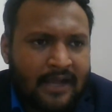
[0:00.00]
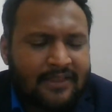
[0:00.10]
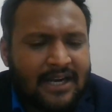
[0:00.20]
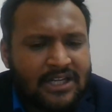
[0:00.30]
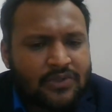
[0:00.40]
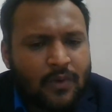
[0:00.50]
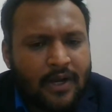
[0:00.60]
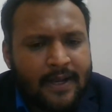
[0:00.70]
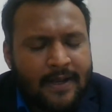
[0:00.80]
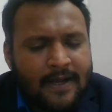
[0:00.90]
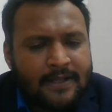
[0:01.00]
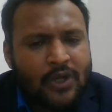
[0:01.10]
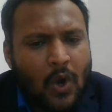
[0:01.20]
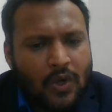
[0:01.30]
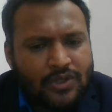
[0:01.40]
And that is why
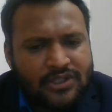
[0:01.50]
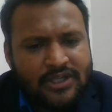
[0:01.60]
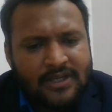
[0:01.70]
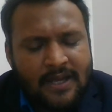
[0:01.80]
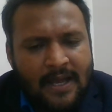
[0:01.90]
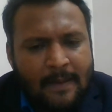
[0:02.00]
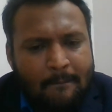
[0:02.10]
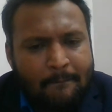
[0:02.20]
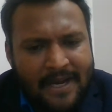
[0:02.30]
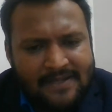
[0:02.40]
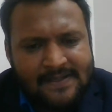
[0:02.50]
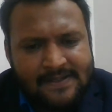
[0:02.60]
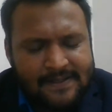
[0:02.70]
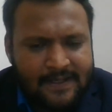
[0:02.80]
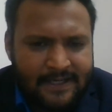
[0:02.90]
the Austin
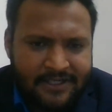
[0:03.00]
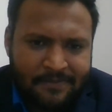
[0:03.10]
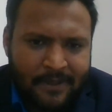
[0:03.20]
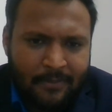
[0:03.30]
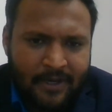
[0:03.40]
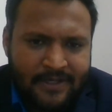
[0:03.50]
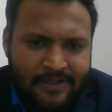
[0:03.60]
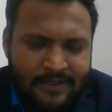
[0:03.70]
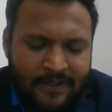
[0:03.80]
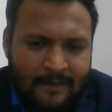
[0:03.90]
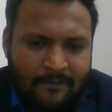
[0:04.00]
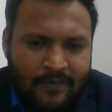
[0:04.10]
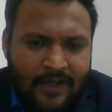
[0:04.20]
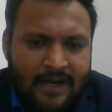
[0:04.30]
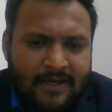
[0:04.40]
bases its premise
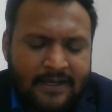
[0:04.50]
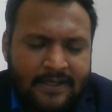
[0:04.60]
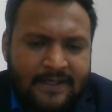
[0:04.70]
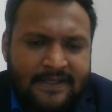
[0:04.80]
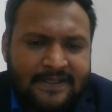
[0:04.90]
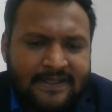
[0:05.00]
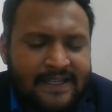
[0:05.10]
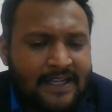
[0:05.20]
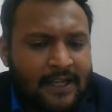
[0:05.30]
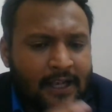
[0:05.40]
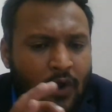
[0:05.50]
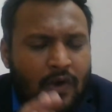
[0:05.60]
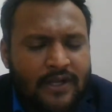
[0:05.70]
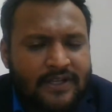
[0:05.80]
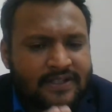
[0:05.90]
that the
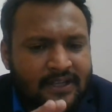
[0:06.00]
law is